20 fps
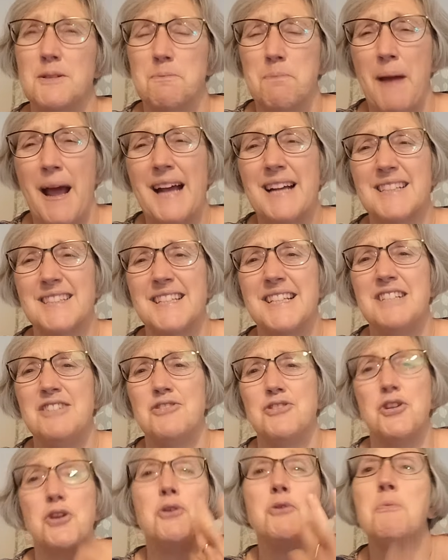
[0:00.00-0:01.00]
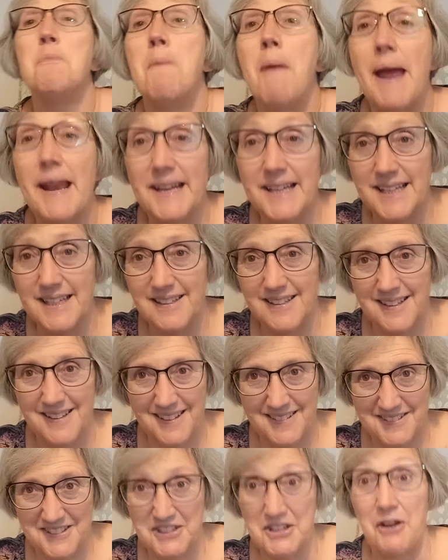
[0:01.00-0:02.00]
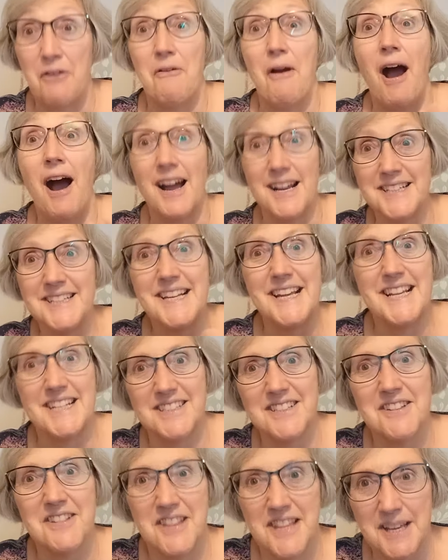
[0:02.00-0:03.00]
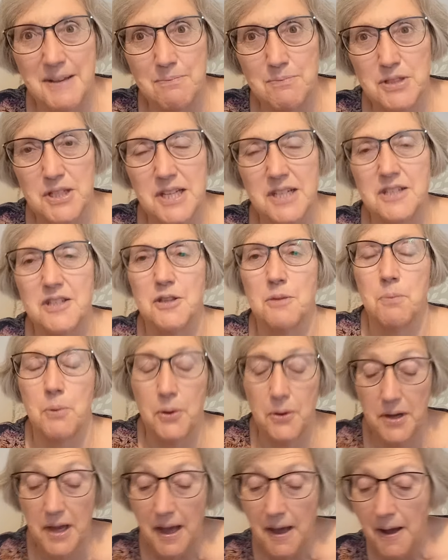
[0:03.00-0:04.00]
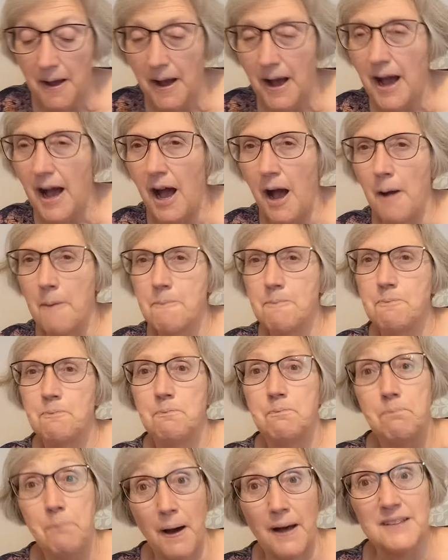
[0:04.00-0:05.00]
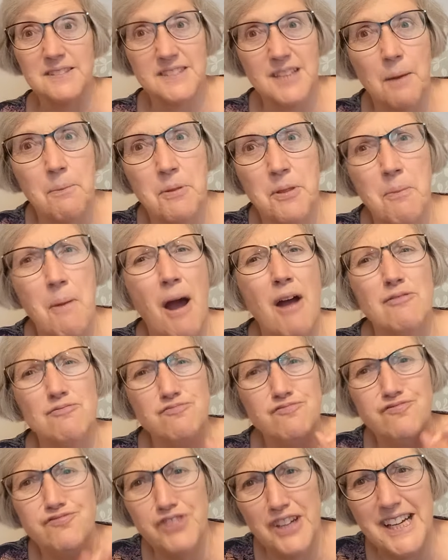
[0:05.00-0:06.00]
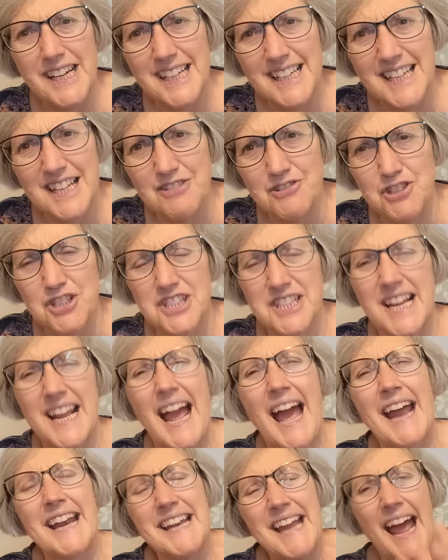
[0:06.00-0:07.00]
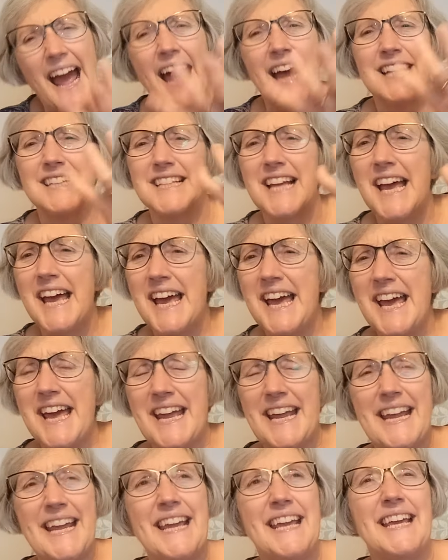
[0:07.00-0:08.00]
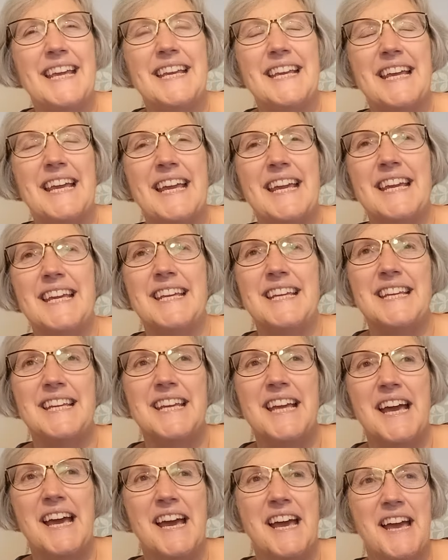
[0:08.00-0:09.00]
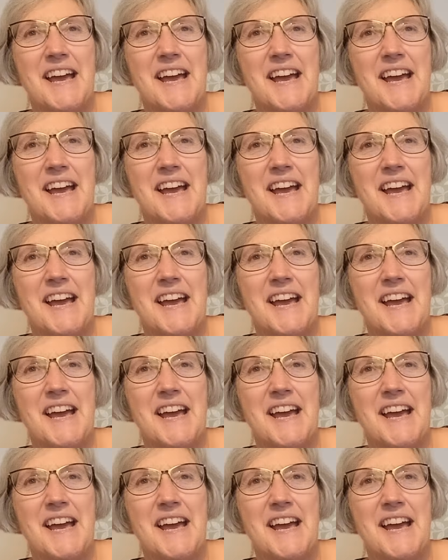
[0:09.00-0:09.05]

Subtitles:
packs in too many, you know, ideas and themes into the book. But some of them are really interesting. And he